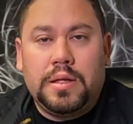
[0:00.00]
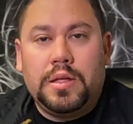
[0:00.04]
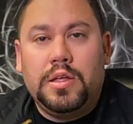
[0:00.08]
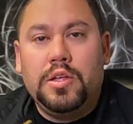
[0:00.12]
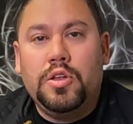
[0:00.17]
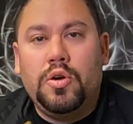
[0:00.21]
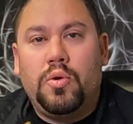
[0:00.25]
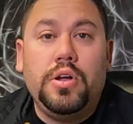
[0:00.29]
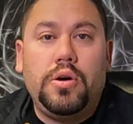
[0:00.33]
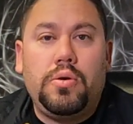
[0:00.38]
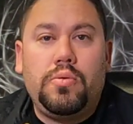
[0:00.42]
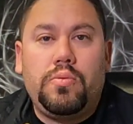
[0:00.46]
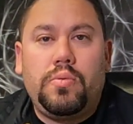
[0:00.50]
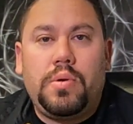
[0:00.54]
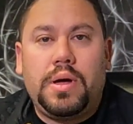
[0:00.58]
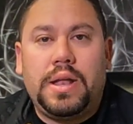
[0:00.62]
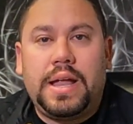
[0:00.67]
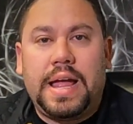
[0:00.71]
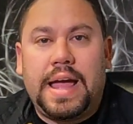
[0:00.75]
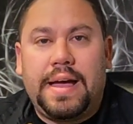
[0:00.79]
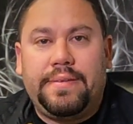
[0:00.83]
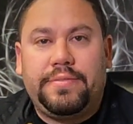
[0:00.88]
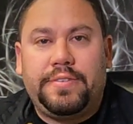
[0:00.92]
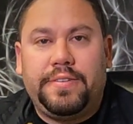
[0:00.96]
You don't
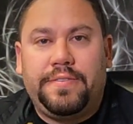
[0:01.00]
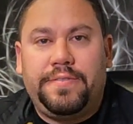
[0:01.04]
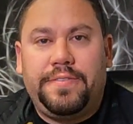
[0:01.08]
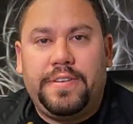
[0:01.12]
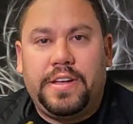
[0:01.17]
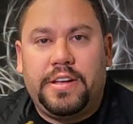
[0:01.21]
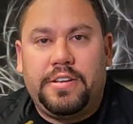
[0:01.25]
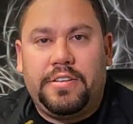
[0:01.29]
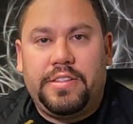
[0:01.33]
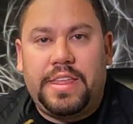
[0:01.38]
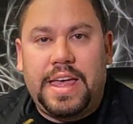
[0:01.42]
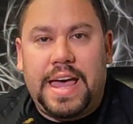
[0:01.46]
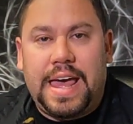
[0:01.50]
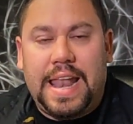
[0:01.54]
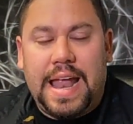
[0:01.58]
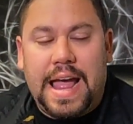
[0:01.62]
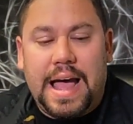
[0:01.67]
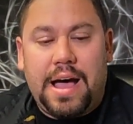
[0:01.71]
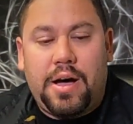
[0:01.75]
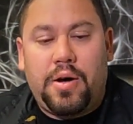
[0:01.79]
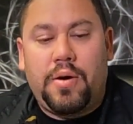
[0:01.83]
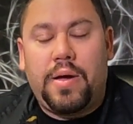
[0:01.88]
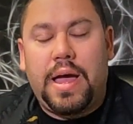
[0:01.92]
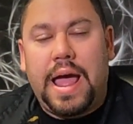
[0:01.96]
want to have to figure that
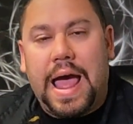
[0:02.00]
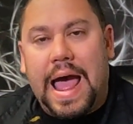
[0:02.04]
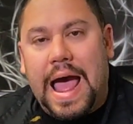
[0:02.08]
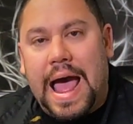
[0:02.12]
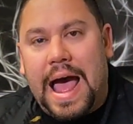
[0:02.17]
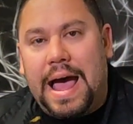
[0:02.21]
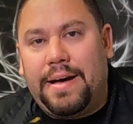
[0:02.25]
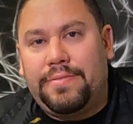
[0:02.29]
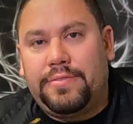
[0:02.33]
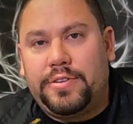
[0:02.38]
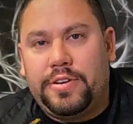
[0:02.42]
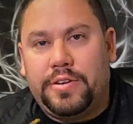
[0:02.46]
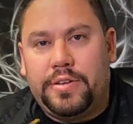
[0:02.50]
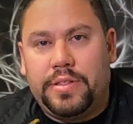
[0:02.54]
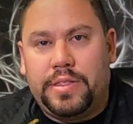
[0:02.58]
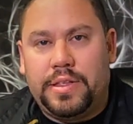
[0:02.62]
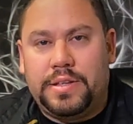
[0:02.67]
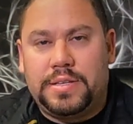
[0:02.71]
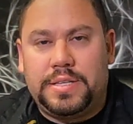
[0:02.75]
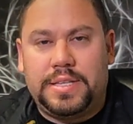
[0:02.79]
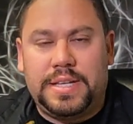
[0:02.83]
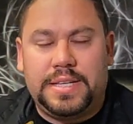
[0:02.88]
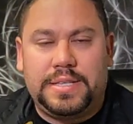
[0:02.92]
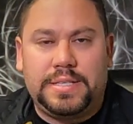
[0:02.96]
out after
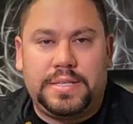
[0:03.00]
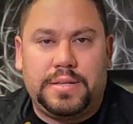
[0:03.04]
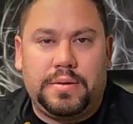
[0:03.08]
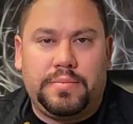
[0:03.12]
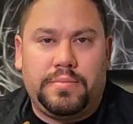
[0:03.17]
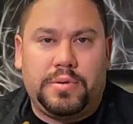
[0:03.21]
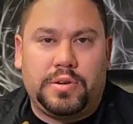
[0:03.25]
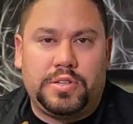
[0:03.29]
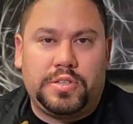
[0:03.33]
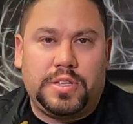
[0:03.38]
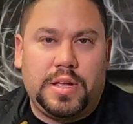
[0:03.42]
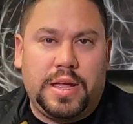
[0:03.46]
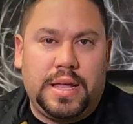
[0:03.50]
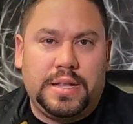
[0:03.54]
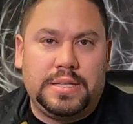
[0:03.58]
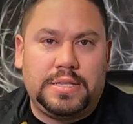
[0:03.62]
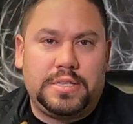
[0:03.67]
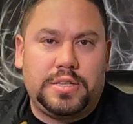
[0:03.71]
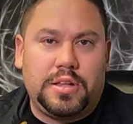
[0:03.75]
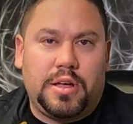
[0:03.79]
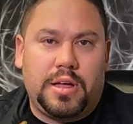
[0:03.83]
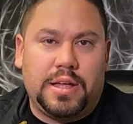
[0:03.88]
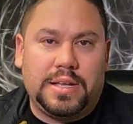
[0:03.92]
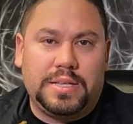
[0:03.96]
the system or
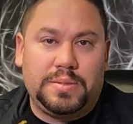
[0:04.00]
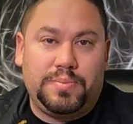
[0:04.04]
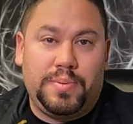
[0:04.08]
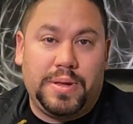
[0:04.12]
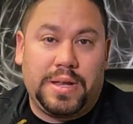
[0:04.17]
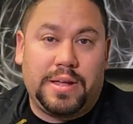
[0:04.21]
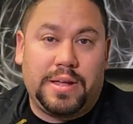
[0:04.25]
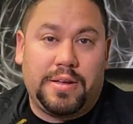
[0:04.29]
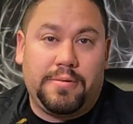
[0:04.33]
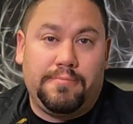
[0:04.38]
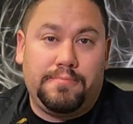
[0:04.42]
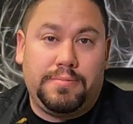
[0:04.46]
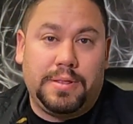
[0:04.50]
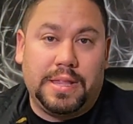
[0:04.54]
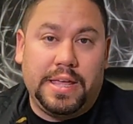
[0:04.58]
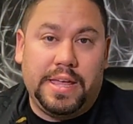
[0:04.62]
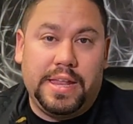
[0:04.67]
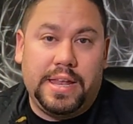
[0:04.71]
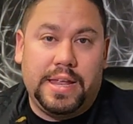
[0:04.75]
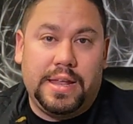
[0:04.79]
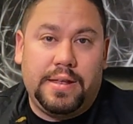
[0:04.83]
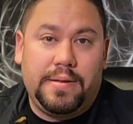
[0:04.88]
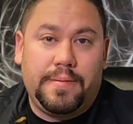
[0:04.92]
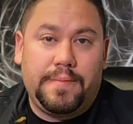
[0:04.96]
install has been
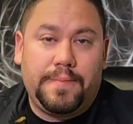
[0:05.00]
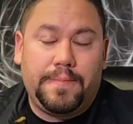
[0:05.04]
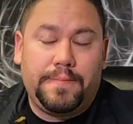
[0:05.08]
completed.